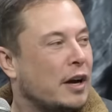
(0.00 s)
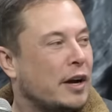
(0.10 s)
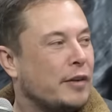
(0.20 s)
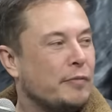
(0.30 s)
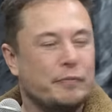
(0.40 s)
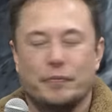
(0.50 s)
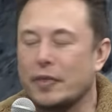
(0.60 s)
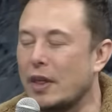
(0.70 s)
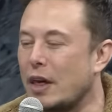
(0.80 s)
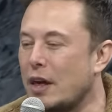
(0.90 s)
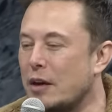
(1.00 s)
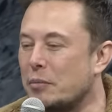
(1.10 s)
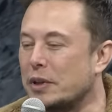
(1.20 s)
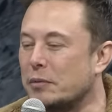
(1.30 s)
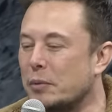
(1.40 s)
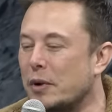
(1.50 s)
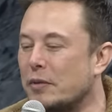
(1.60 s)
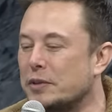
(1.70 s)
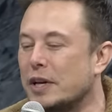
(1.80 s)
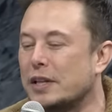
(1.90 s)
Um, but the
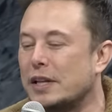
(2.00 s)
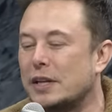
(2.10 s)
problem is, like, the